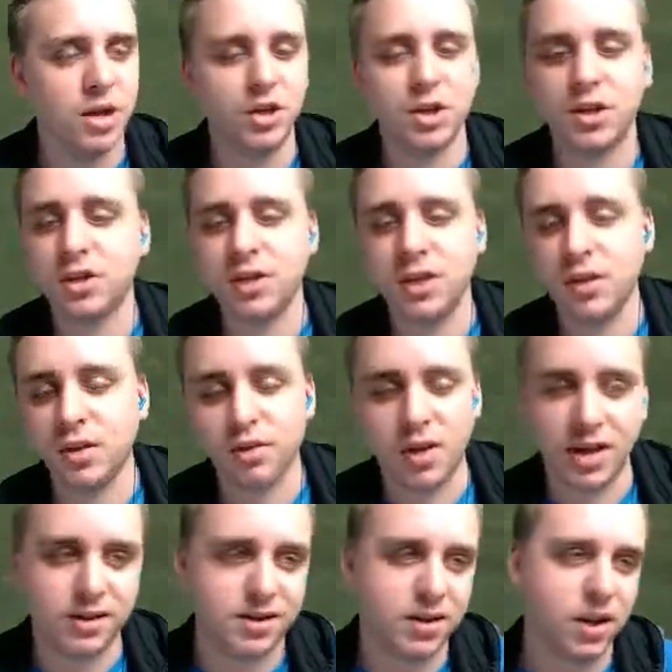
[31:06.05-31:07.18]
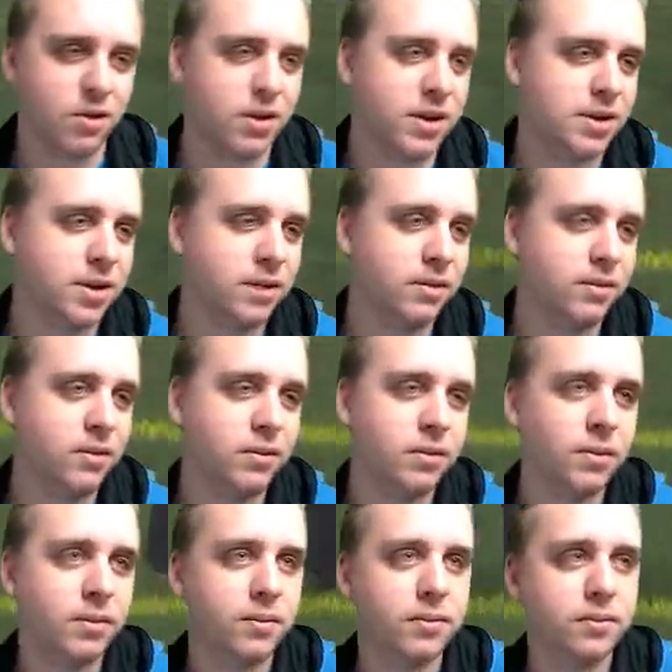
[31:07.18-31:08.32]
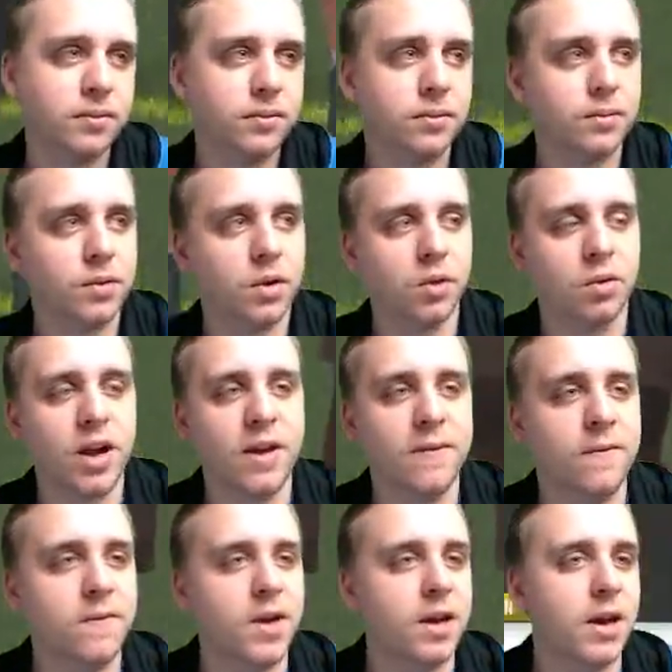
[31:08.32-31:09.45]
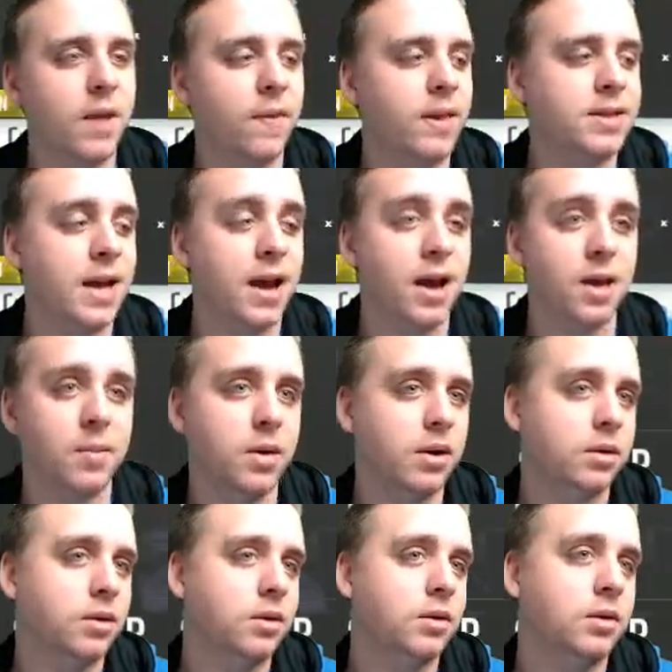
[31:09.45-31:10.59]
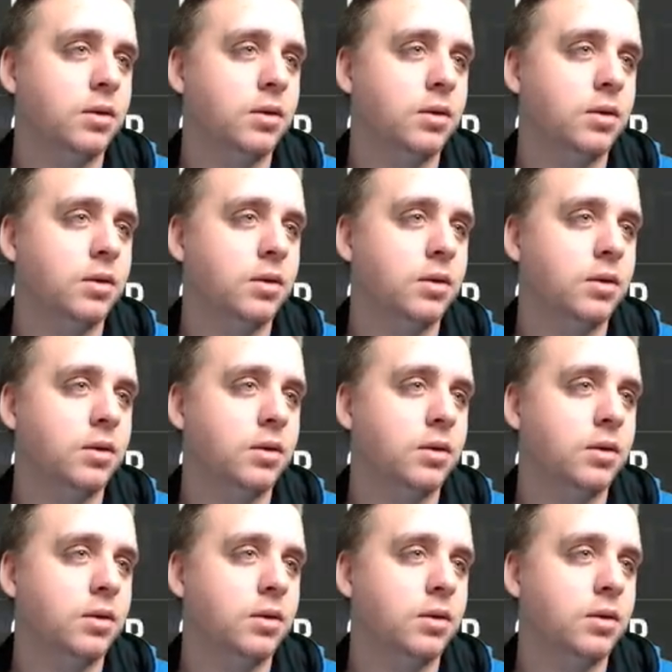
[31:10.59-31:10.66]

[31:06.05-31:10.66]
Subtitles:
I just need the right series and the right fit at the time.